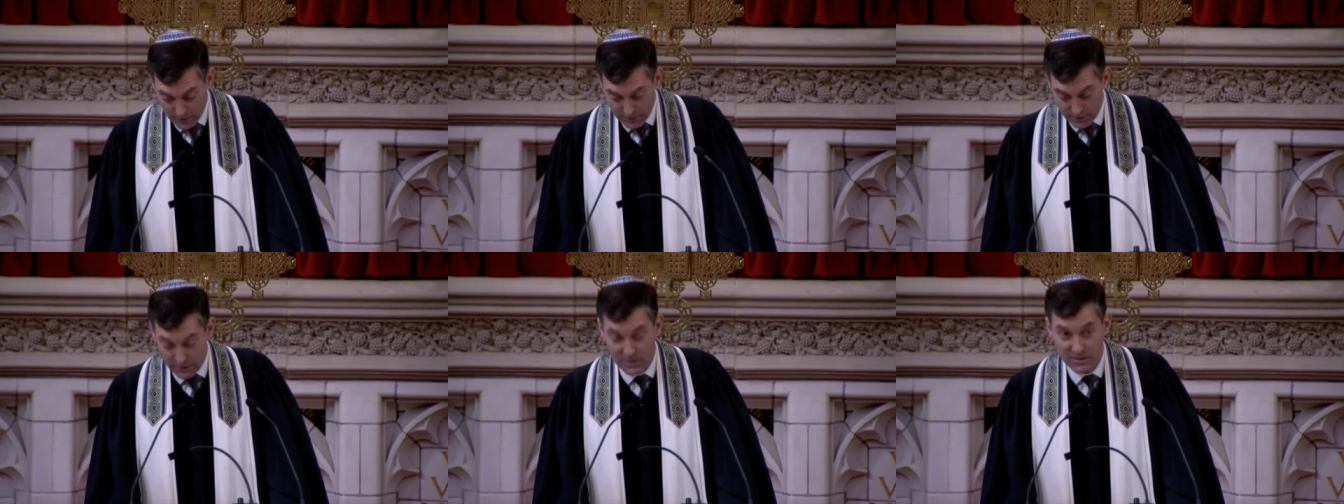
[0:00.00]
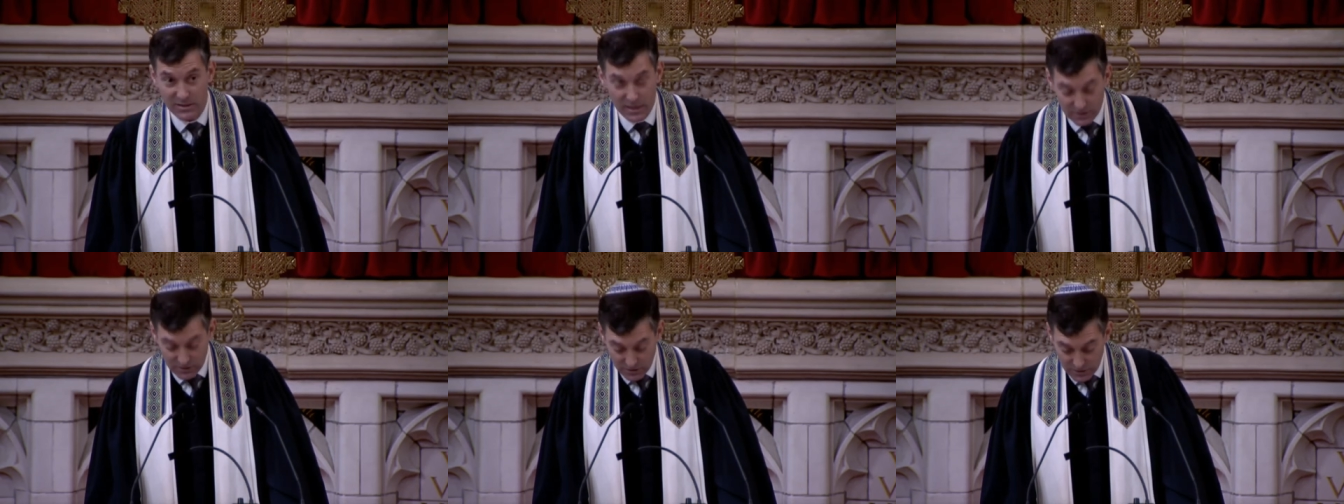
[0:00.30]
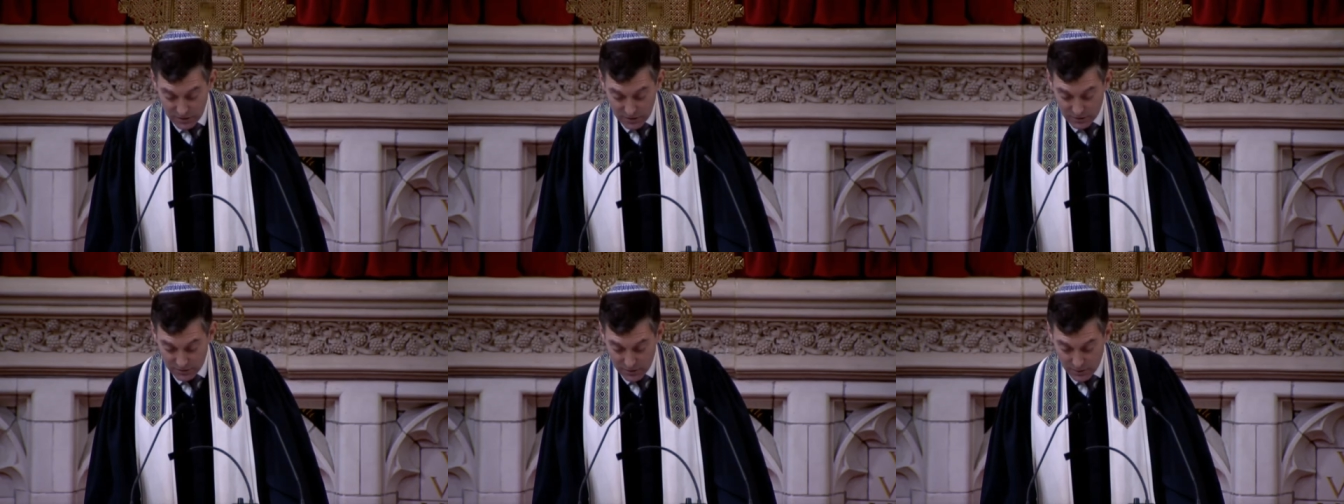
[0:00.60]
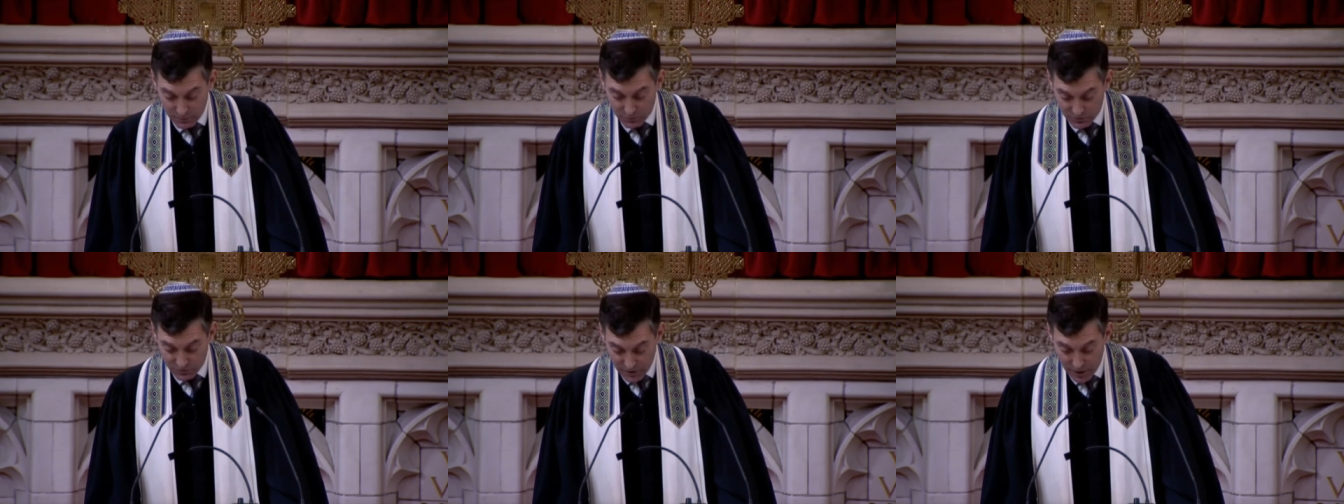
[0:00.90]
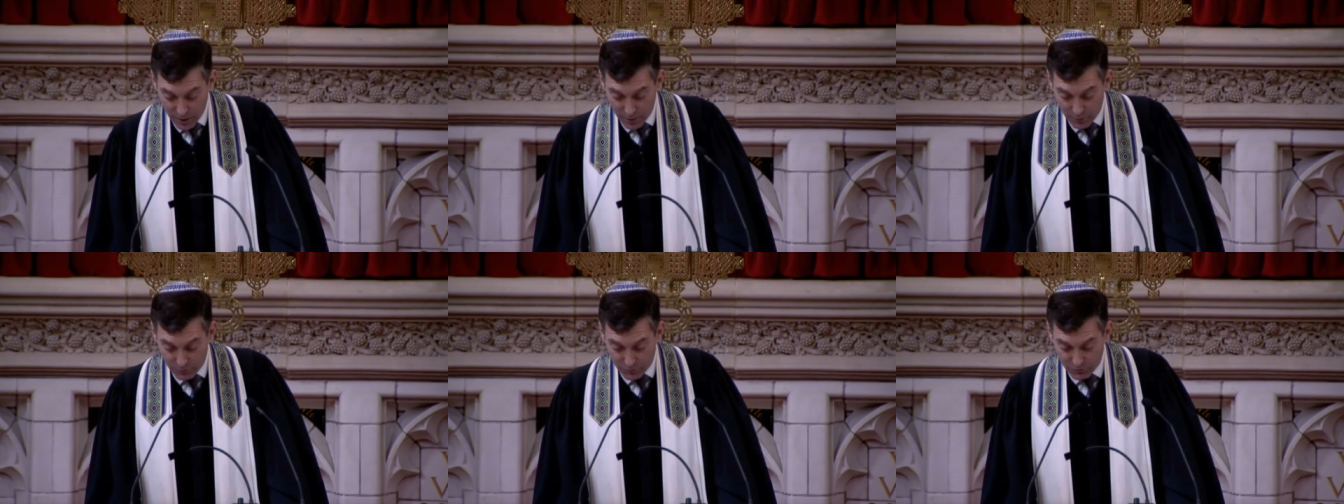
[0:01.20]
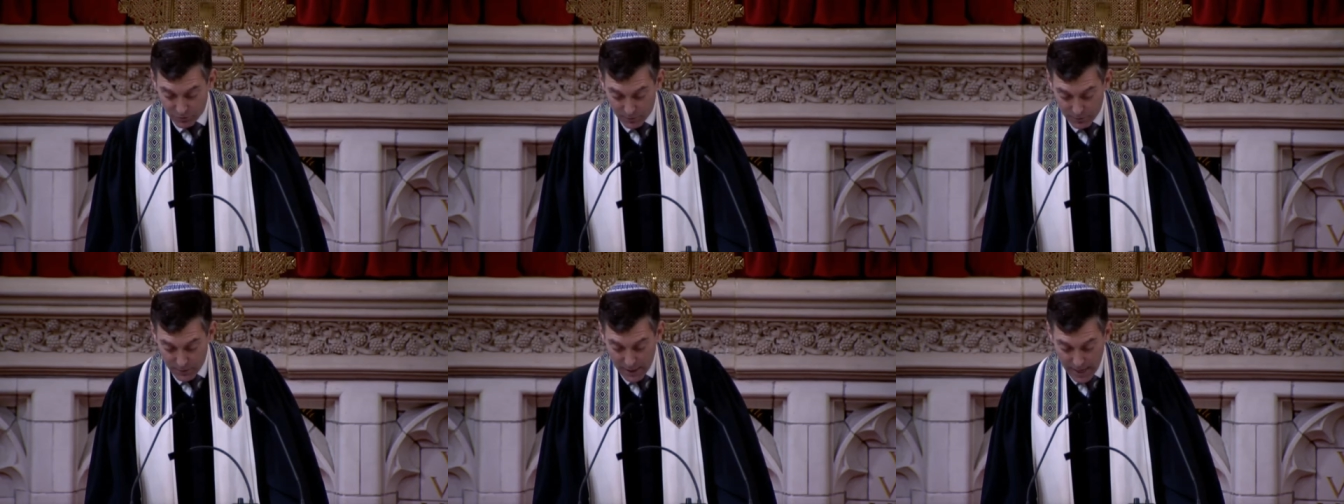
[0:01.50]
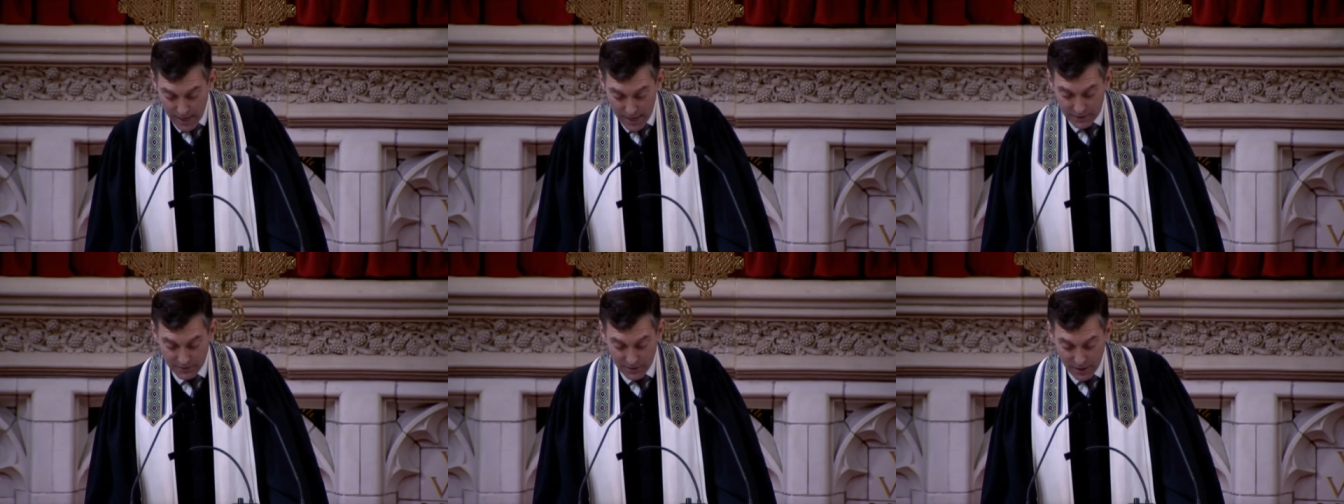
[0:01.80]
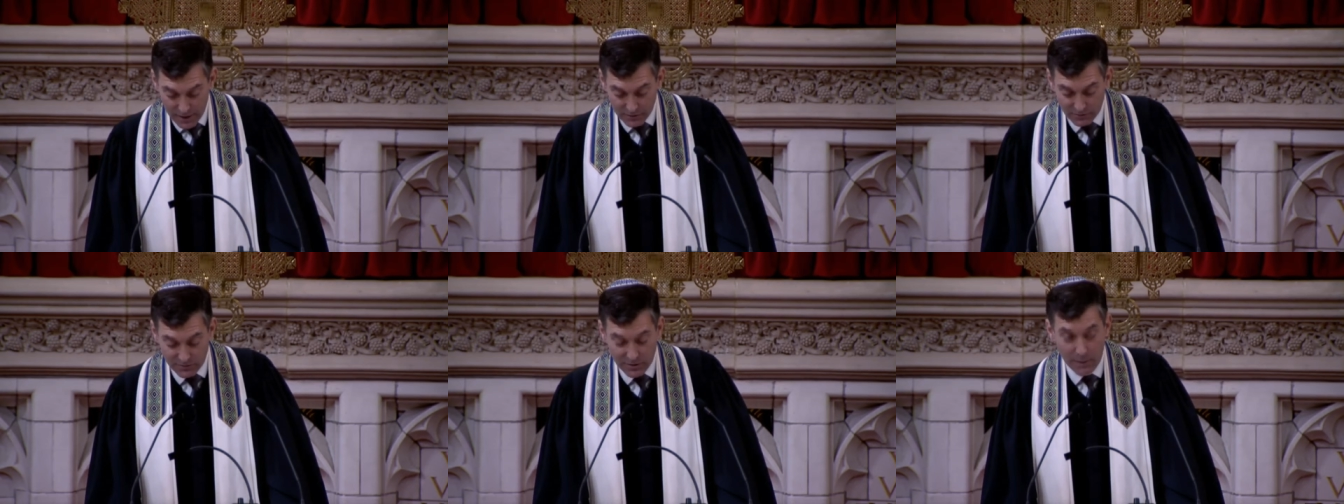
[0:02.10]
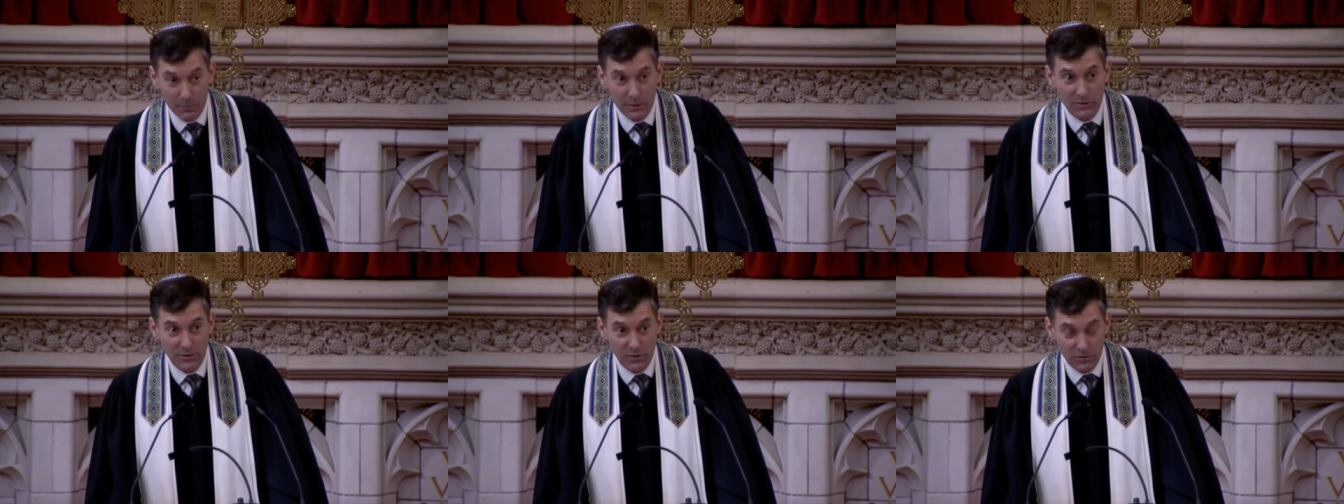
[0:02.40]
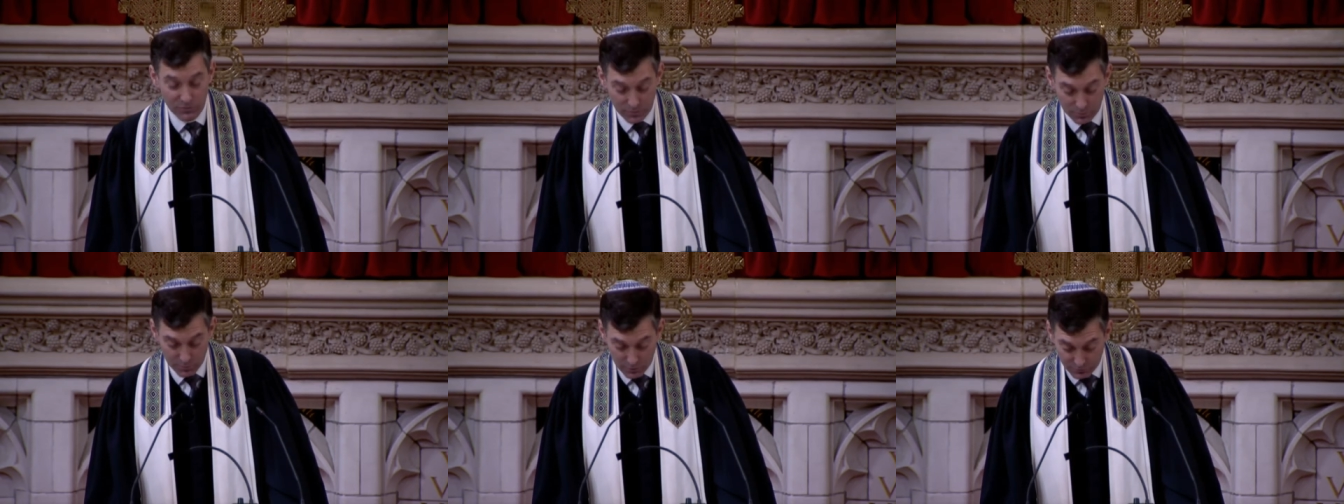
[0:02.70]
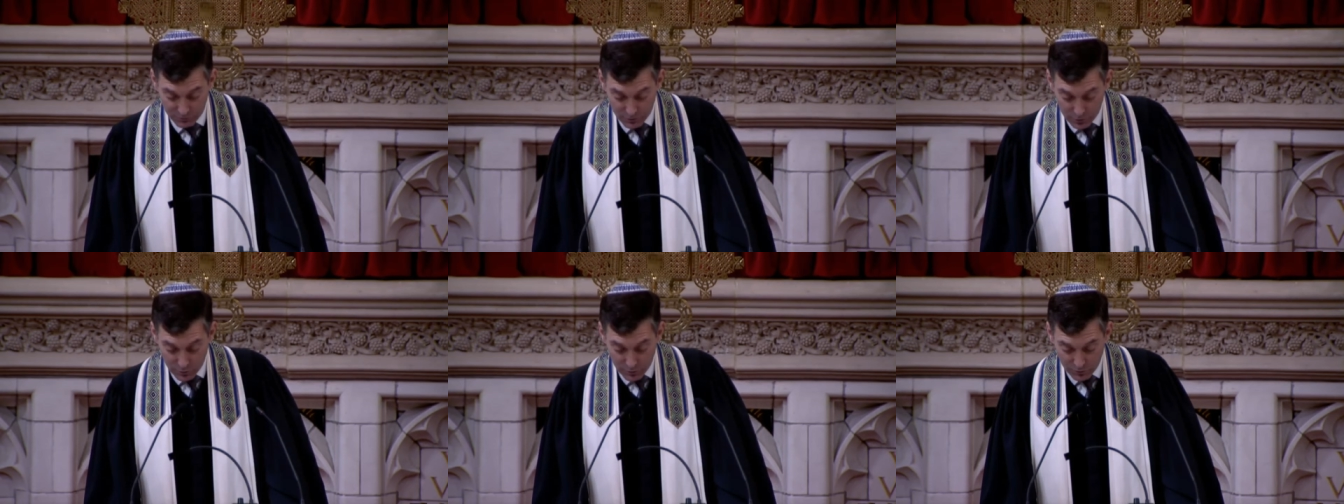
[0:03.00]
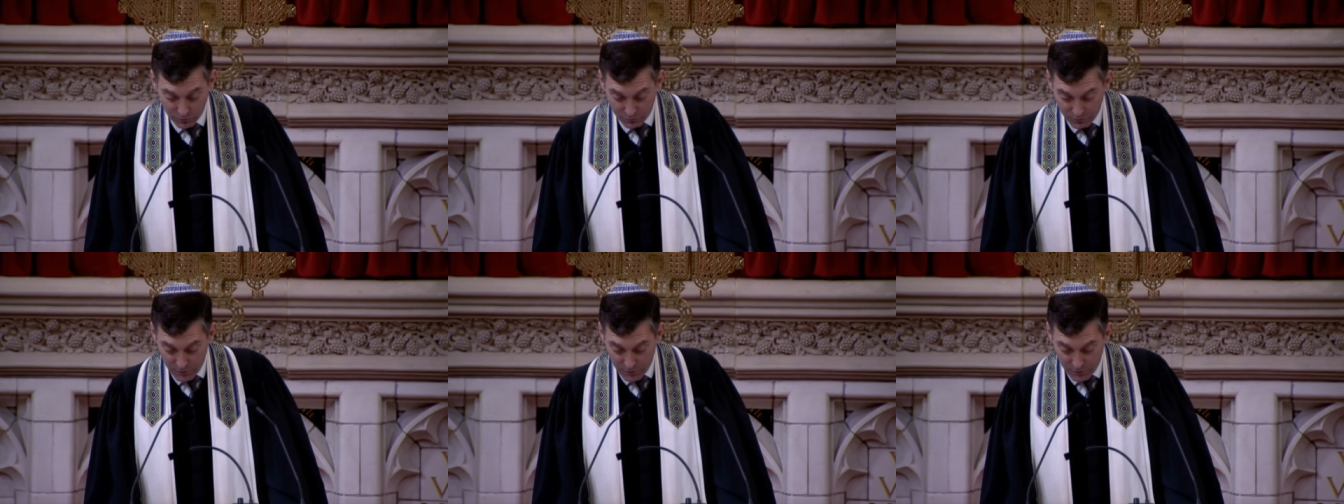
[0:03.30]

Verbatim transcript: to distance themselves from the anti Semitism of Louis